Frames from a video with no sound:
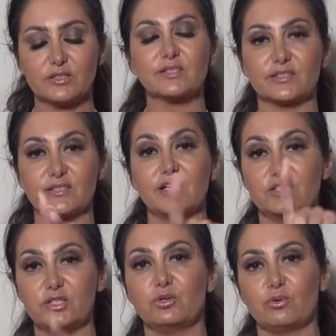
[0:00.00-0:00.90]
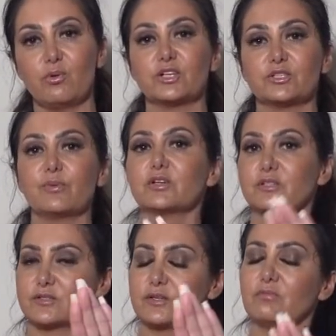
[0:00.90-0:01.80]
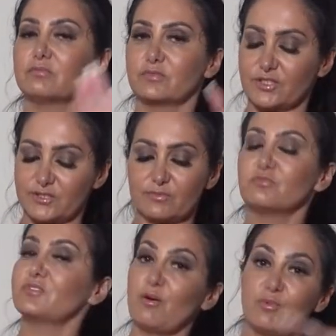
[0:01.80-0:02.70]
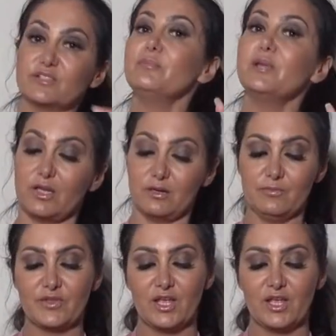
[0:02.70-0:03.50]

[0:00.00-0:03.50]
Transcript: It doesn't say do you watch sports. So just That wasn't me.